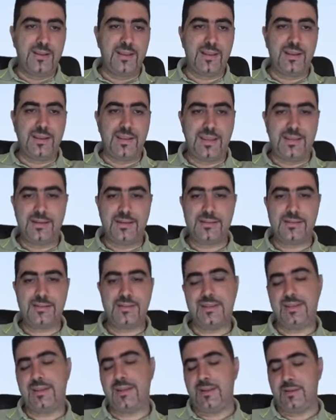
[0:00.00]
create a
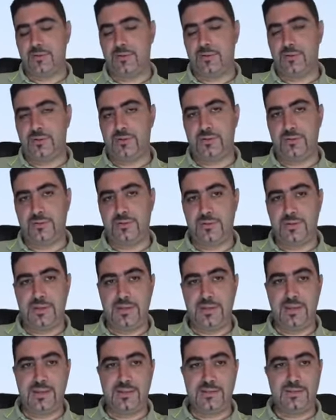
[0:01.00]
sketch
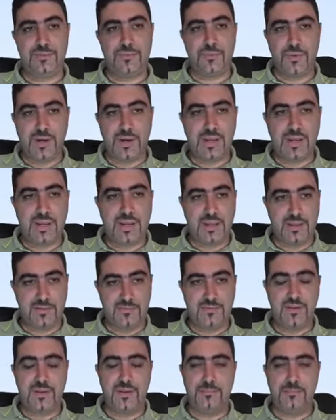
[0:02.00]
and drive a